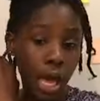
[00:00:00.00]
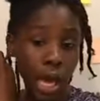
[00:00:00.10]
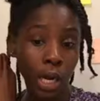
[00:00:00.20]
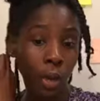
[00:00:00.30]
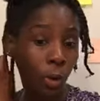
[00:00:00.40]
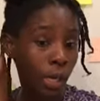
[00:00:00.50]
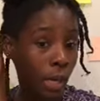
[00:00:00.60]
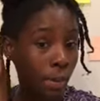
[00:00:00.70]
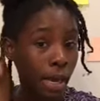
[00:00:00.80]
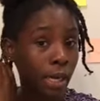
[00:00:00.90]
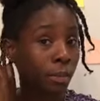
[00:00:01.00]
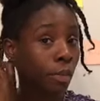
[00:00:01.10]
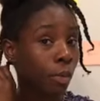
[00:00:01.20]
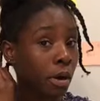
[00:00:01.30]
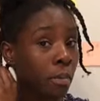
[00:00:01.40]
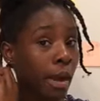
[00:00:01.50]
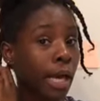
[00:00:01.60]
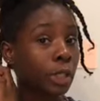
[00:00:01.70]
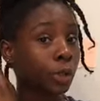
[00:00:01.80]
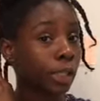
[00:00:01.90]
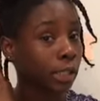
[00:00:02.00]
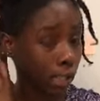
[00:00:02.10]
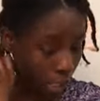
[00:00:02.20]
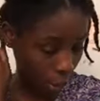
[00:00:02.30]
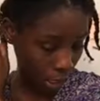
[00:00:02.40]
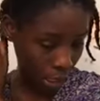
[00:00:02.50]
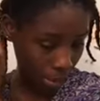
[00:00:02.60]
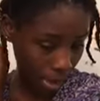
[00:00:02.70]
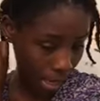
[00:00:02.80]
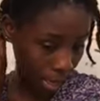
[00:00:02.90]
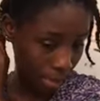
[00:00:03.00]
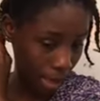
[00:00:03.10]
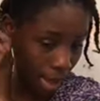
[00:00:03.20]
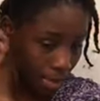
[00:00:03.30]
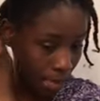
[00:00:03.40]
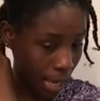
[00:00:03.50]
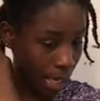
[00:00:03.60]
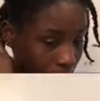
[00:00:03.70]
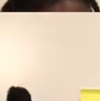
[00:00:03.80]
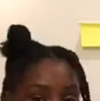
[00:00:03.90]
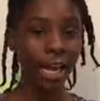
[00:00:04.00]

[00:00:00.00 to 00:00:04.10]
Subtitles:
And know anybody pour my drink, and know anybody buy my drink.